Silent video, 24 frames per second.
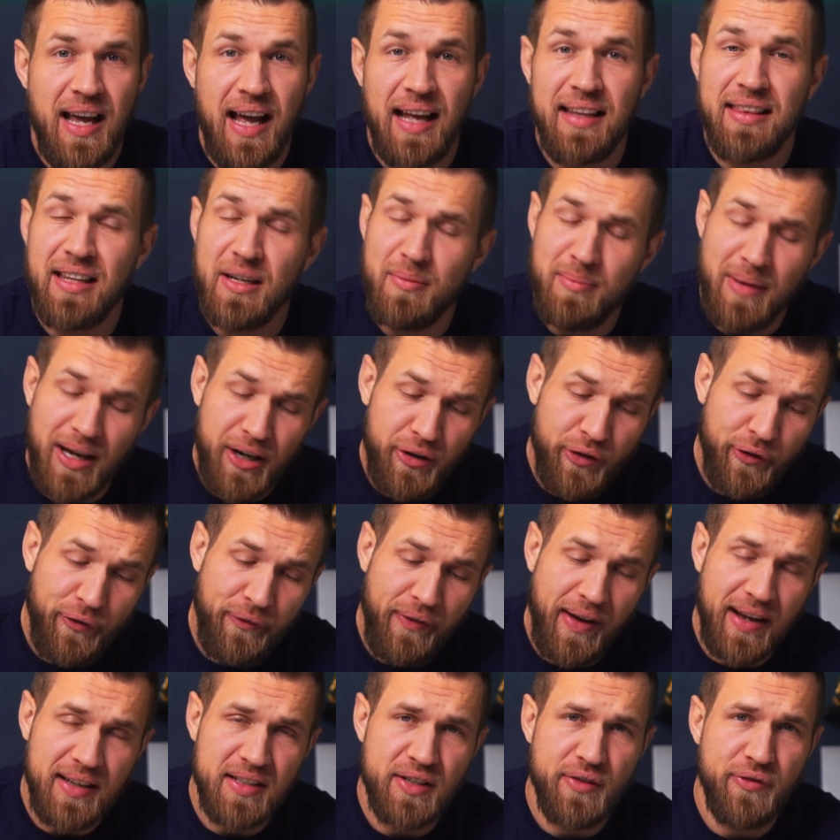And then matter of
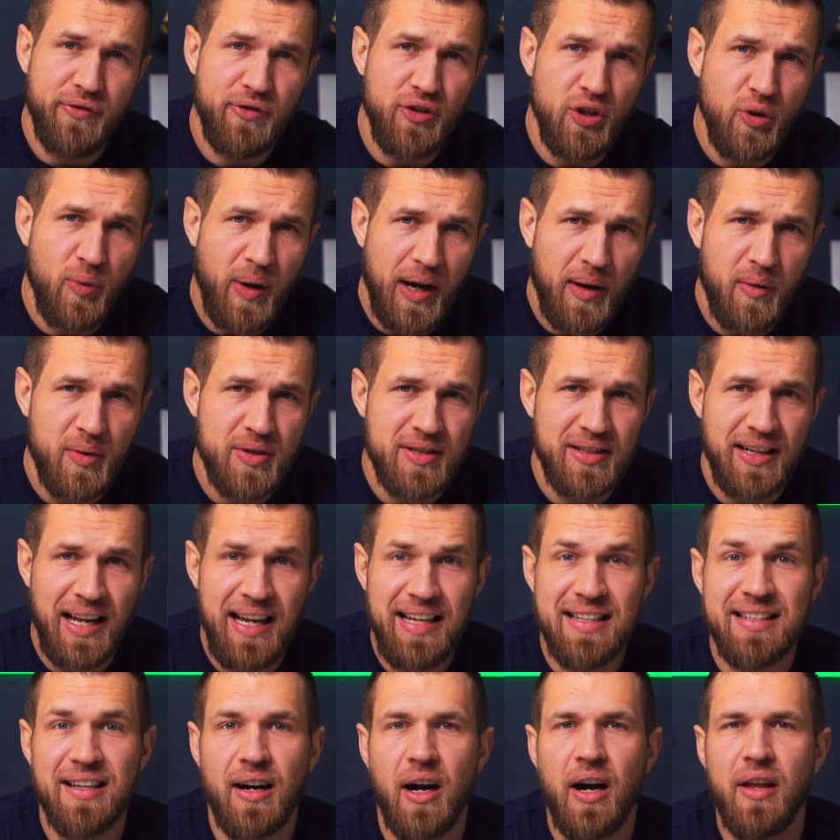fact, a few hours
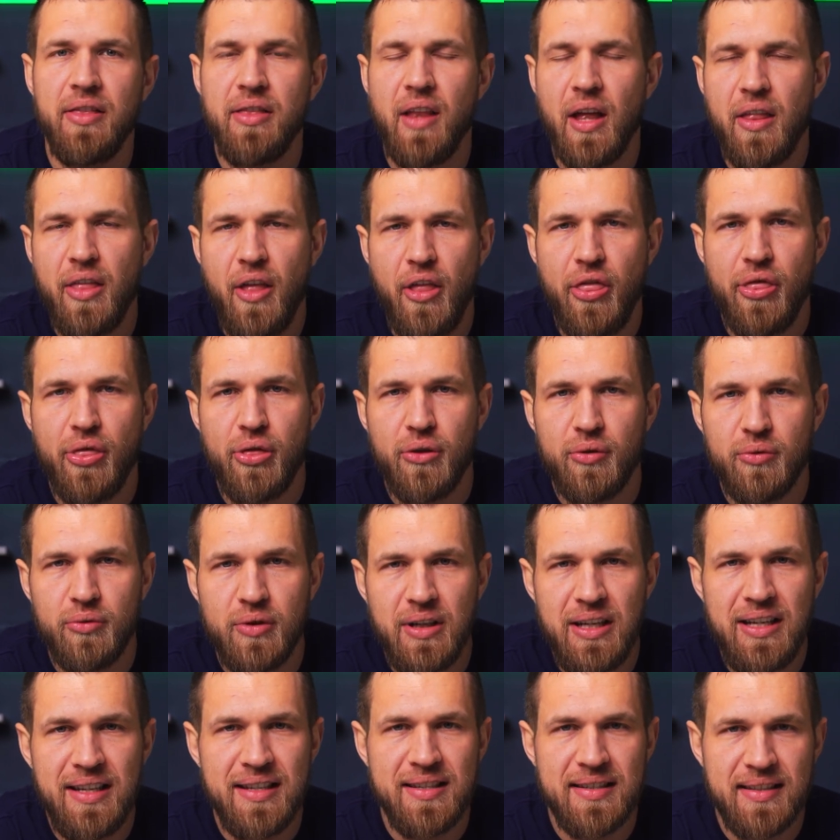later, another
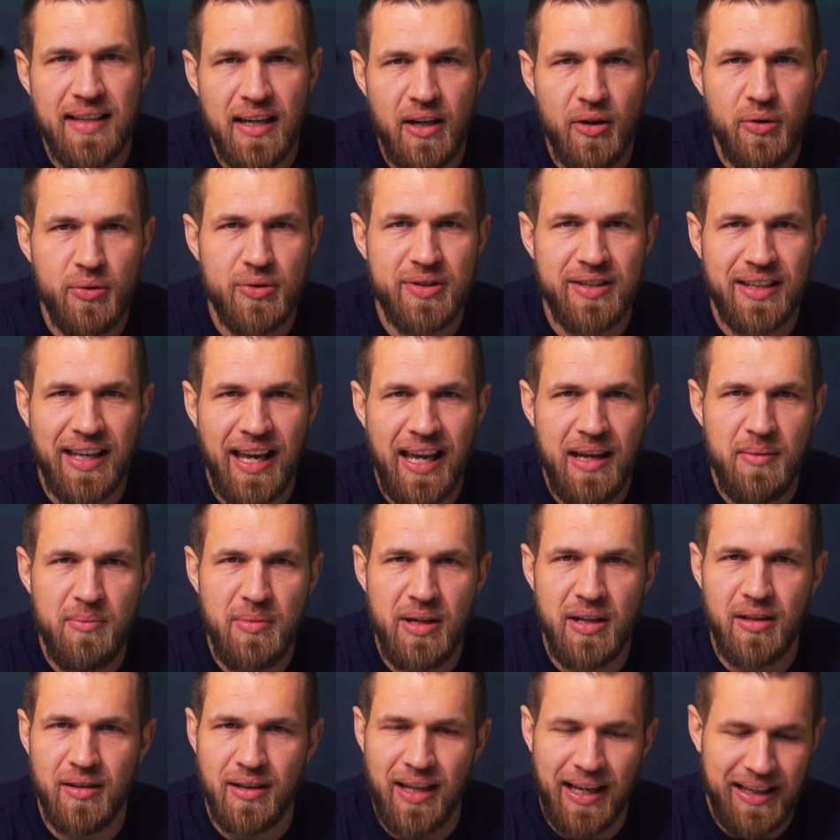3 sales
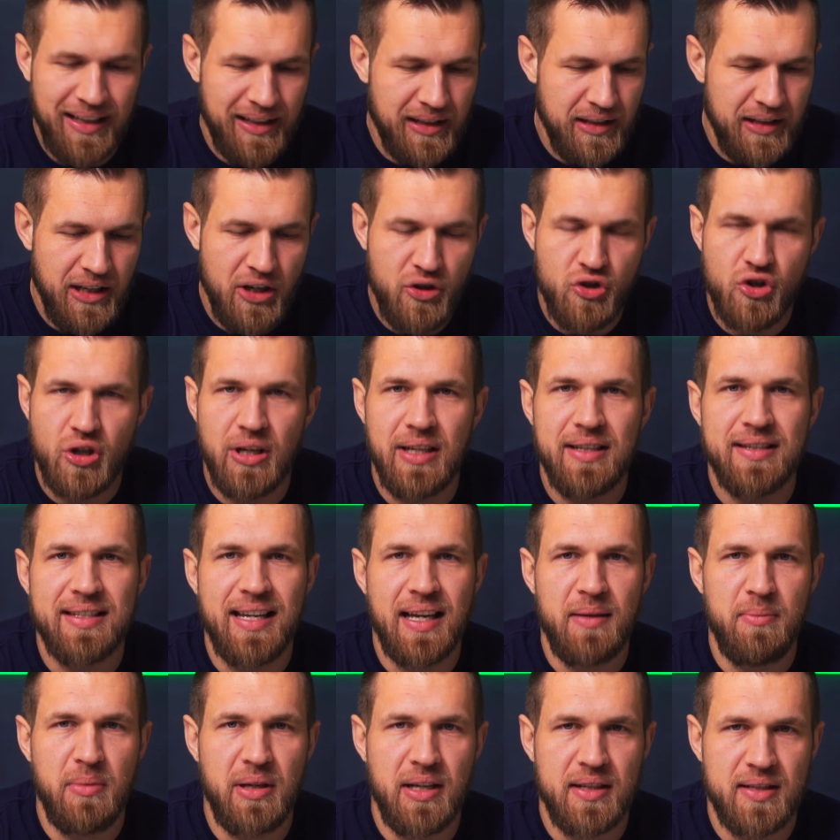came in, like literally
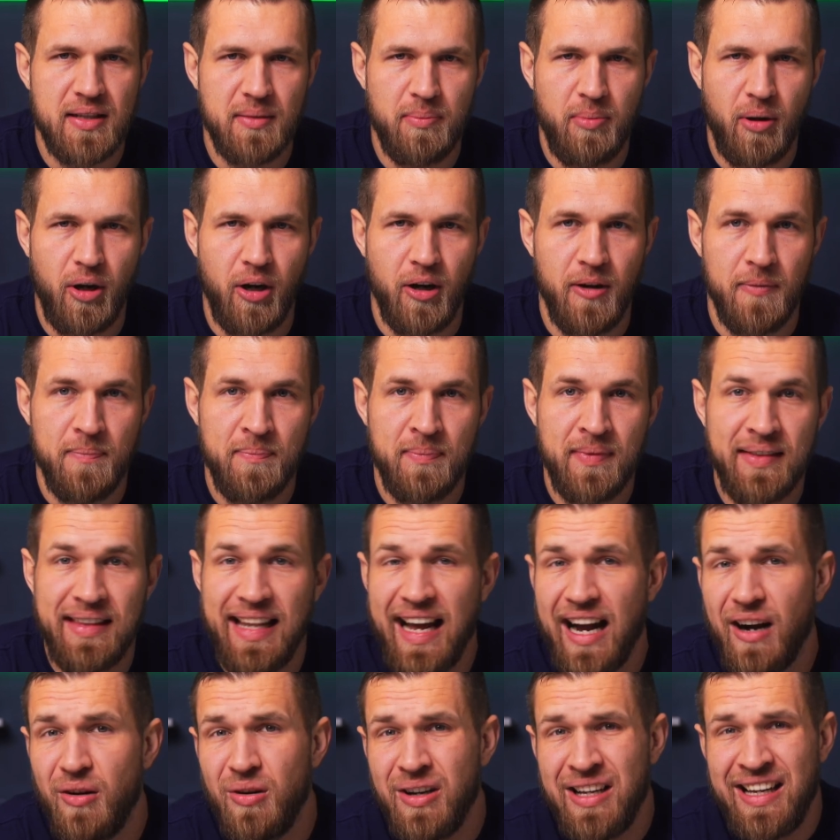10 minutes apart.
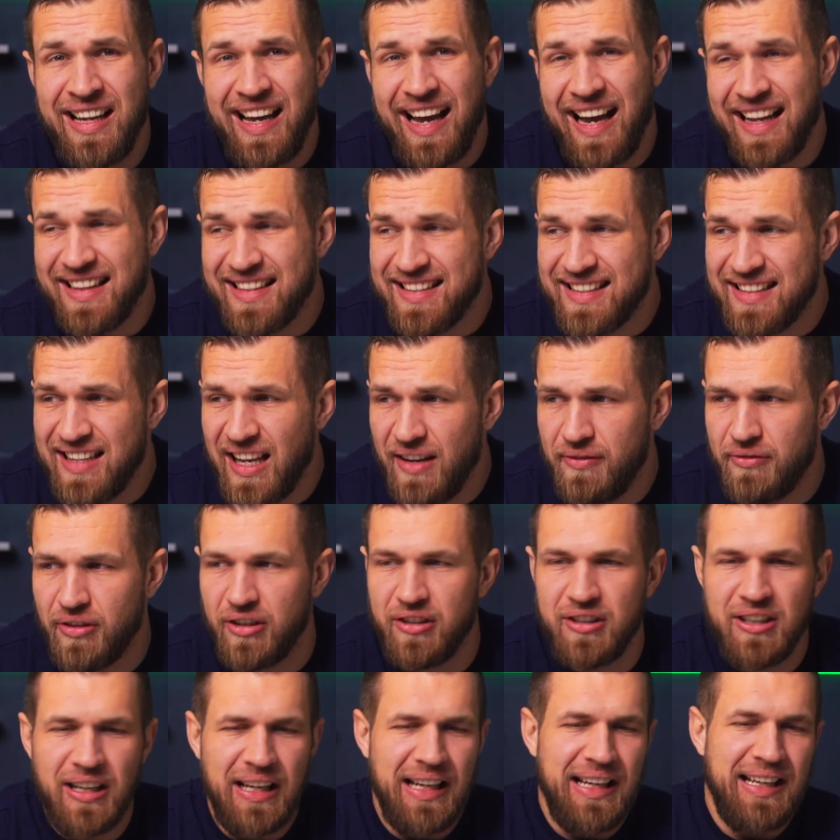Now at
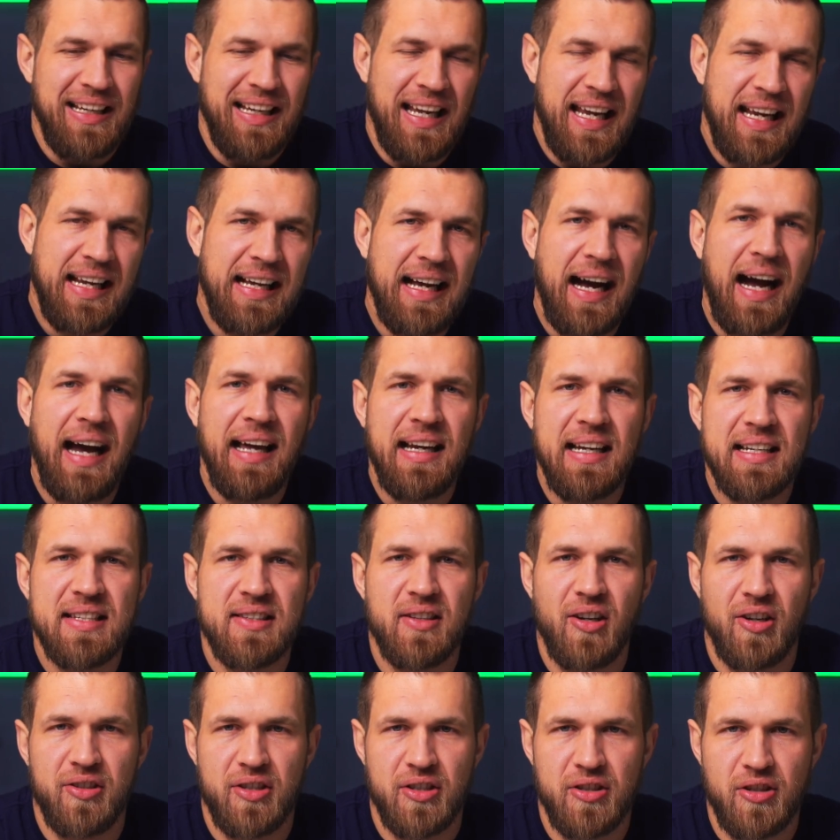7, it kind of
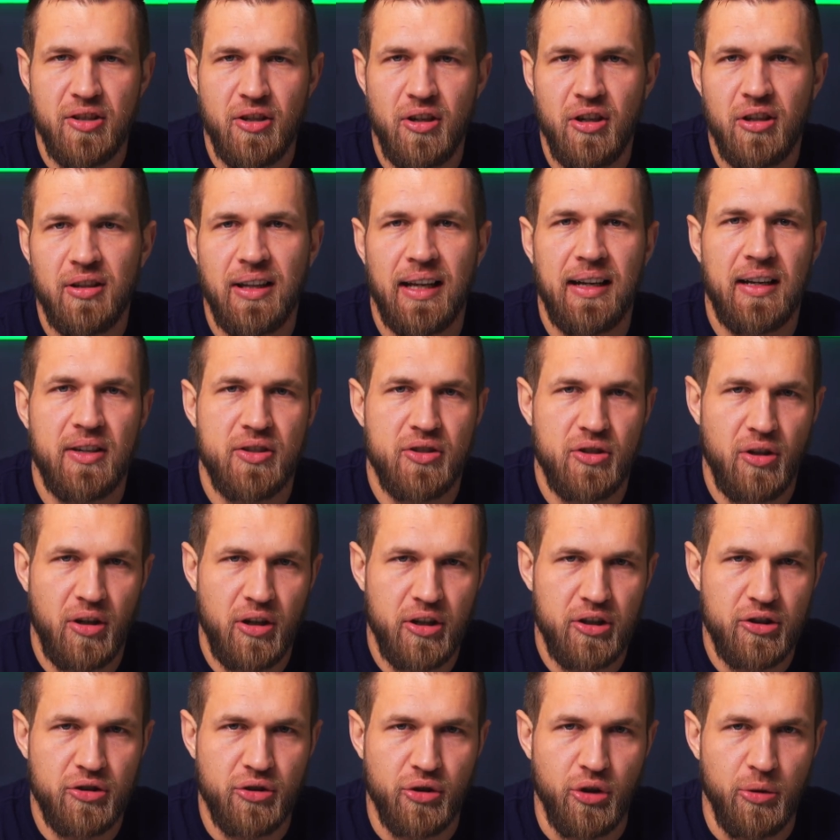started to look like a
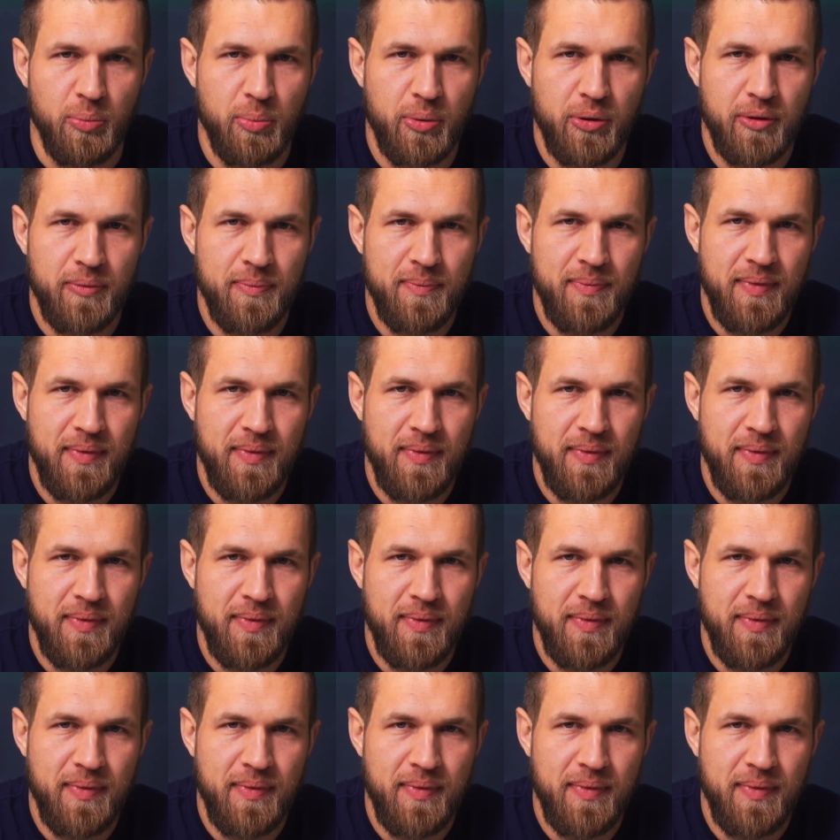solid group.